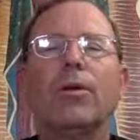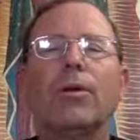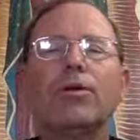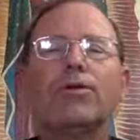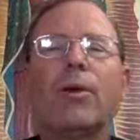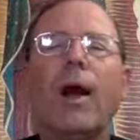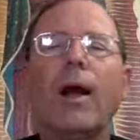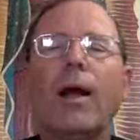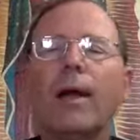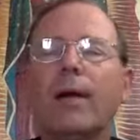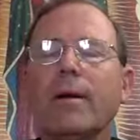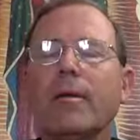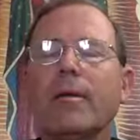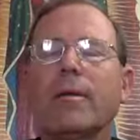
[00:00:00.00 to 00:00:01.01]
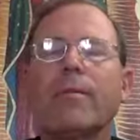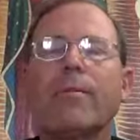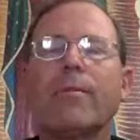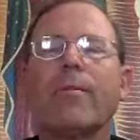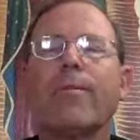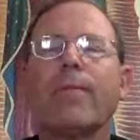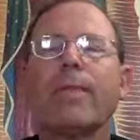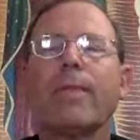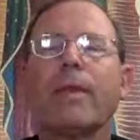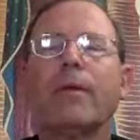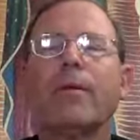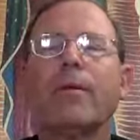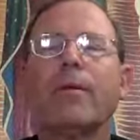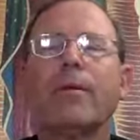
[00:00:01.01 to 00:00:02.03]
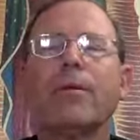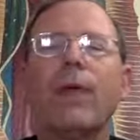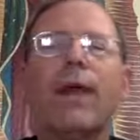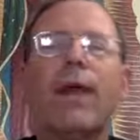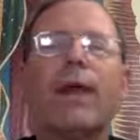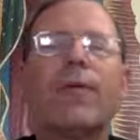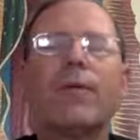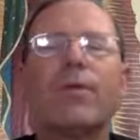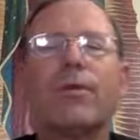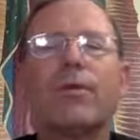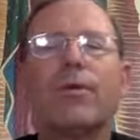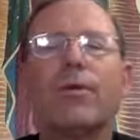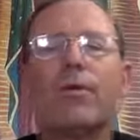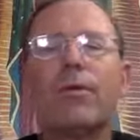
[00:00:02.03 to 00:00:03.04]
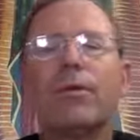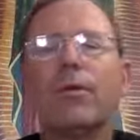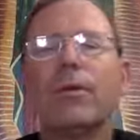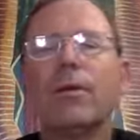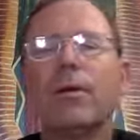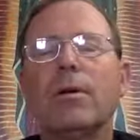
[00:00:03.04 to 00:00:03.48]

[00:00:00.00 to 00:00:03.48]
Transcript: We're trying with great effort to